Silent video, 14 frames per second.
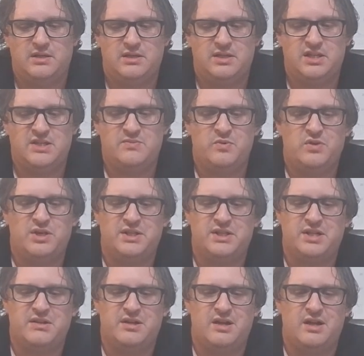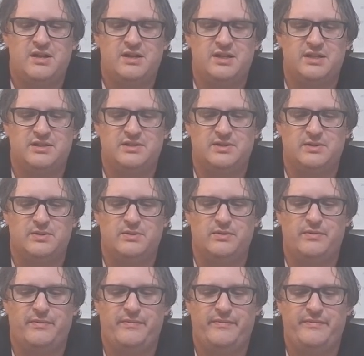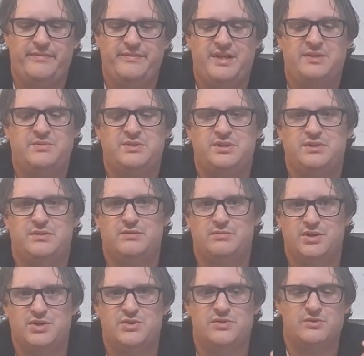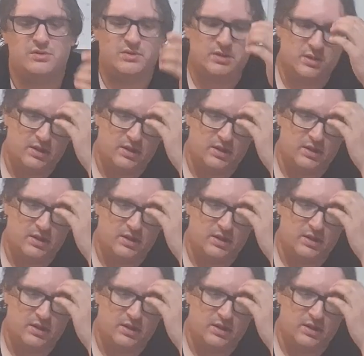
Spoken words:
tastes more like teriyaki. So that was their original.